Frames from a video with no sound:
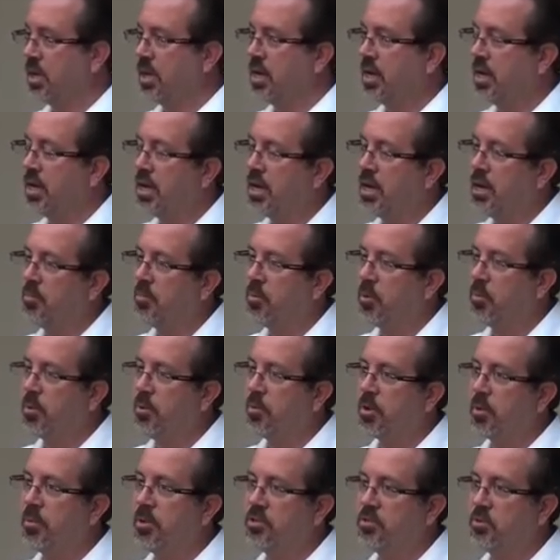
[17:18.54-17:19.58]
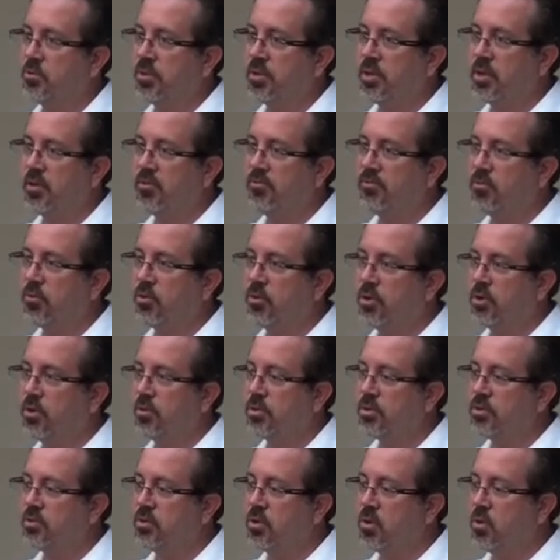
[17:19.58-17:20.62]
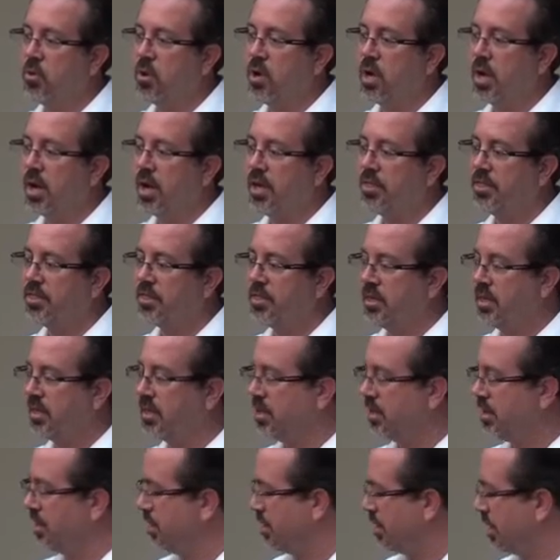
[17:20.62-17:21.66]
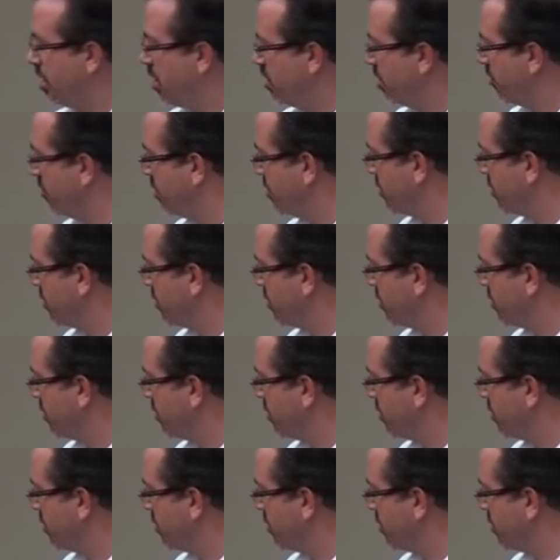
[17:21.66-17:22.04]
But we want to make sure we're there for you. And so I think, how long have I